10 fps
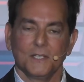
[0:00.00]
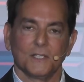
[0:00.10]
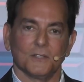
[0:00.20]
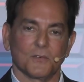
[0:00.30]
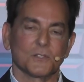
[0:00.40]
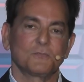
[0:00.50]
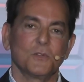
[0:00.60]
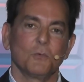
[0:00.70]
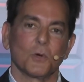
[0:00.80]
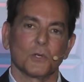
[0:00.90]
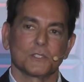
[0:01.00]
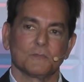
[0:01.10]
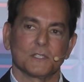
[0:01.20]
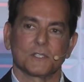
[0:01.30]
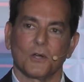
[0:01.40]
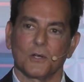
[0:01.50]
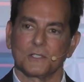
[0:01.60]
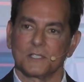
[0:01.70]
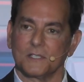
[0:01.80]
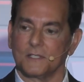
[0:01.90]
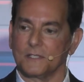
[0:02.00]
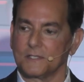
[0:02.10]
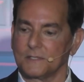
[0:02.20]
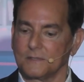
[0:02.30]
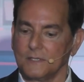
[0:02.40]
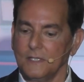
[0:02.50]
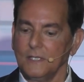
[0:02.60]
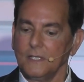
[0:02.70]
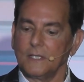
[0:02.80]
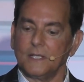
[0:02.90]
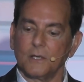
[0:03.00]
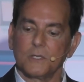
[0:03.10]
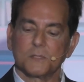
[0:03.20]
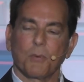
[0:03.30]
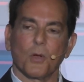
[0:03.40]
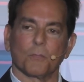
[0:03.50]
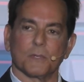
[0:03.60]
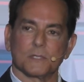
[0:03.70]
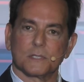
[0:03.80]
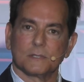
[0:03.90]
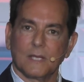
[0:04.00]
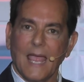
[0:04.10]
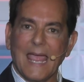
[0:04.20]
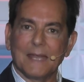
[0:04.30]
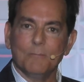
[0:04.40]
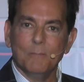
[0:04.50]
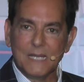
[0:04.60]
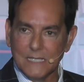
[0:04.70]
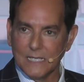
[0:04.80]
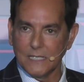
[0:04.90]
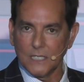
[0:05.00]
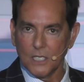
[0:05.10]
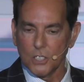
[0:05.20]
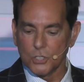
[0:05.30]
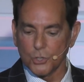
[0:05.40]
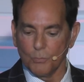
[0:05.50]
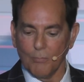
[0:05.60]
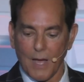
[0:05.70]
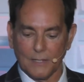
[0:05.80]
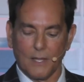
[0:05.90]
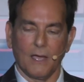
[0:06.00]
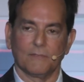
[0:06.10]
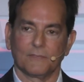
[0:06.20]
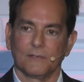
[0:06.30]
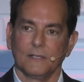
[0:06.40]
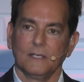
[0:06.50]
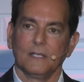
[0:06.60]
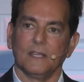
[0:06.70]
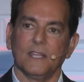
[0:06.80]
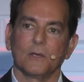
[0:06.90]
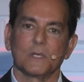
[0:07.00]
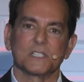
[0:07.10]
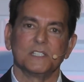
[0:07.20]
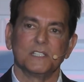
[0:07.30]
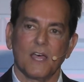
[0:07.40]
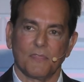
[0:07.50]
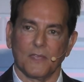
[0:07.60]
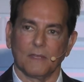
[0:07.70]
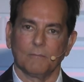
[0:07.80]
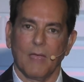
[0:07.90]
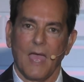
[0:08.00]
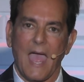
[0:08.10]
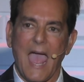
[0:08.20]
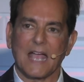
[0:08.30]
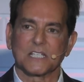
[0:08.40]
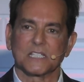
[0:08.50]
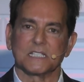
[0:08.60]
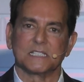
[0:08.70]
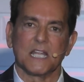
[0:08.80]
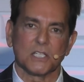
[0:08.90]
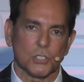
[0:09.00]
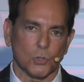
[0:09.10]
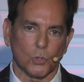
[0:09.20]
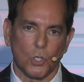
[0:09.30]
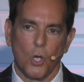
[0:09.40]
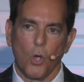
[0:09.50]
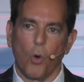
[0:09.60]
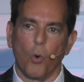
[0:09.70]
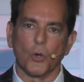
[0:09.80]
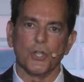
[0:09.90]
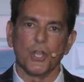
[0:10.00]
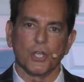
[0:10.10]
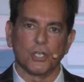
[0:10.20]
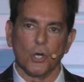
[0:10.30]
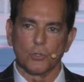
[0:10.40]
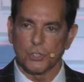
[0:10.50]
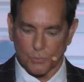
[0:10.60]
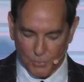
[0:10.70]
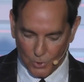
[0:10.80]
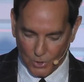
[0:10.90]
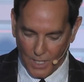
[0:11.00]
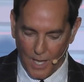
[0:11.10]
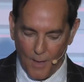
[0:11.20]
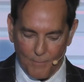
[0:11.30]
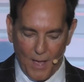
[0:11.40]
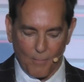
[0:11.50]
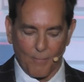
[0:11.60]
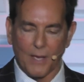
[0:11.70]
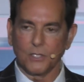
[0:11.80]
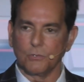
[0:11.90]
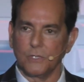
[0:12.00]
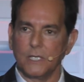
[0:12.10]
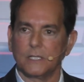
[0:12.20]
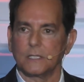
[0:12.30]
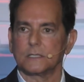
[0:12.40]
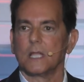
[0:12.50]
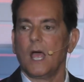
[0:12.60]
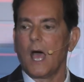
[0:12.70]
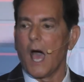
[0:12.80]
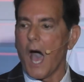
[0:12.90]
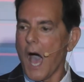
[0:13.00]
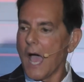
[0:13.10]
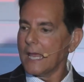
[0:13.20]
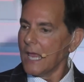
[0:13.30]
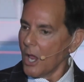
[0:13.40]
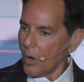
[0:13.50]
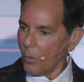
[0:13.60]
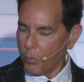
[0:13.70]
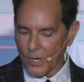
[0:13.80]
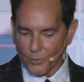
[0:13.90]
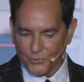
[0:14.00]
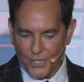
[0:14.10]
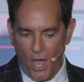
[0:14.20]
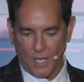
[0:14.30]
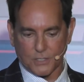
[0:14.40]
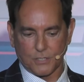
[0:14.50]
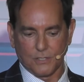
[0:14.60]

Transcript: The first few words of this card say this: there is purpose and meaning to my life. There is nothing accidental or negotiable about my uniqueness. I will not